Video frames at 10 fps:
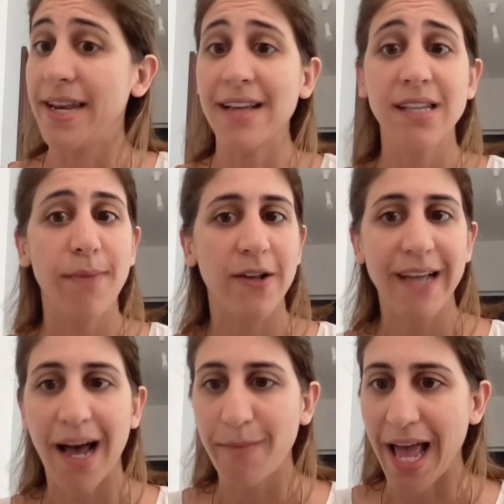not
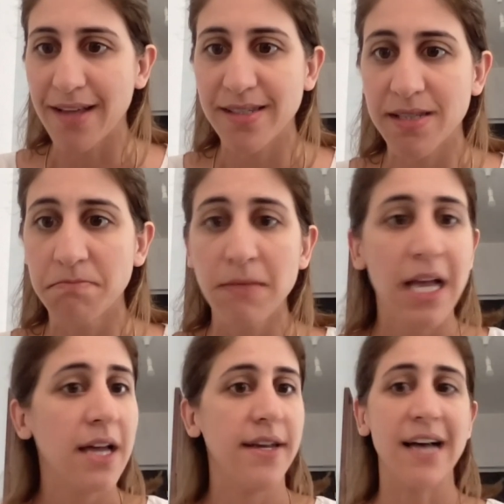about Hamas, mm.